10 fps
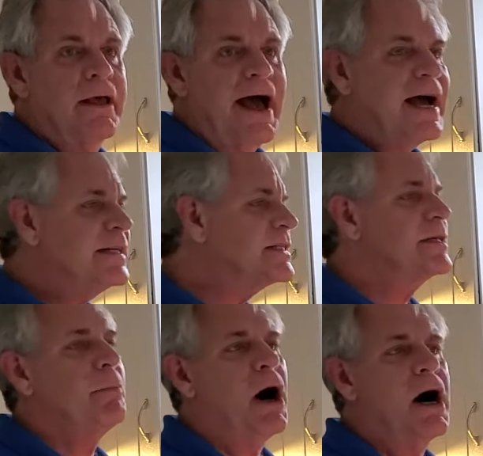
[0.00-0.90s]
add
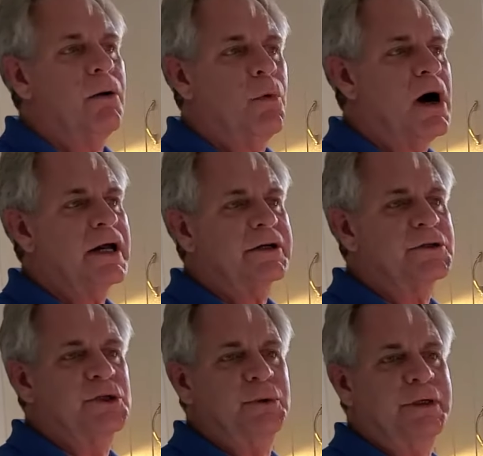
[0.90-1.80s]
some hot water
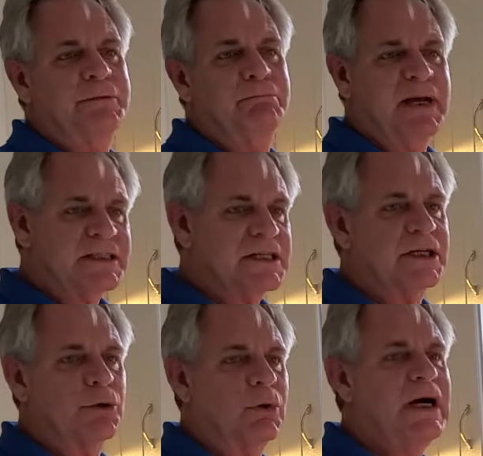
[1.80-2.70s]
to it, mix it
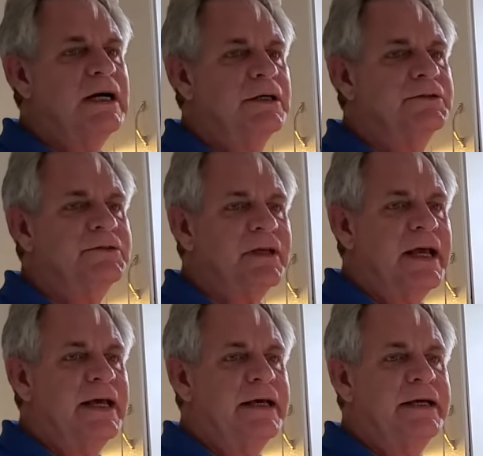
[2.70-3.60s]
around,
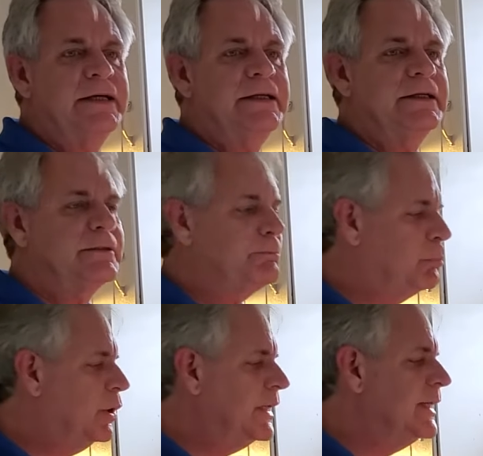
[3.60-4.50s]
and
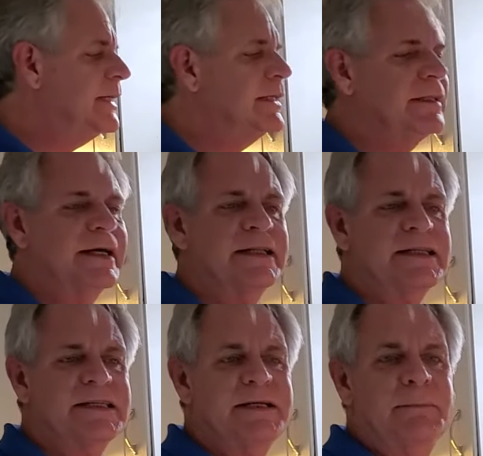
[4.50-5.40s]
put it in and let it
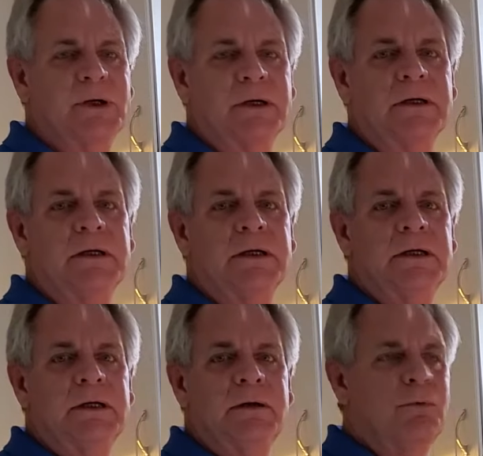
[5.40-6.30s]
simmer.
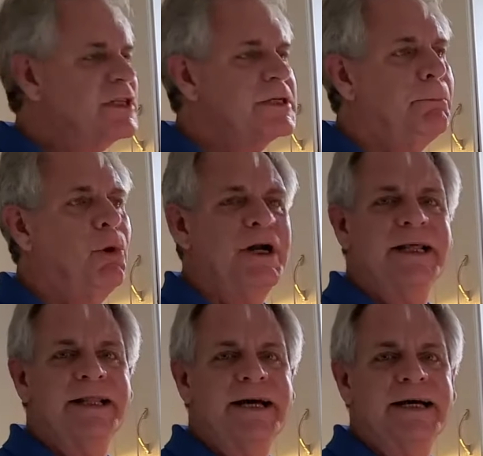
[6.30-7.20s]
What's the point
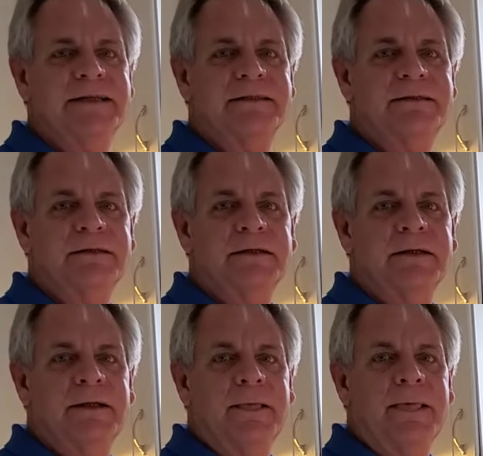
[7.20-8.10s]
of that?
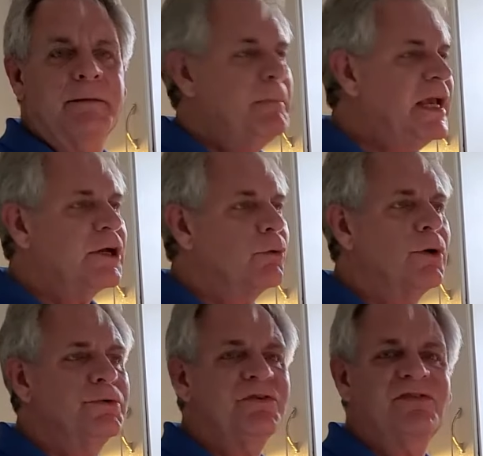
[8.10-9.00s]
Make your
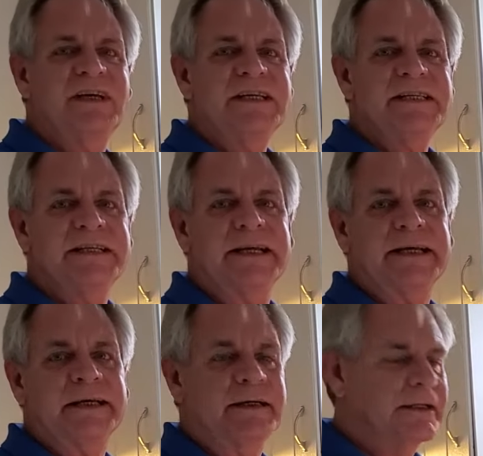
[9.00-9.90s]
own seasoning.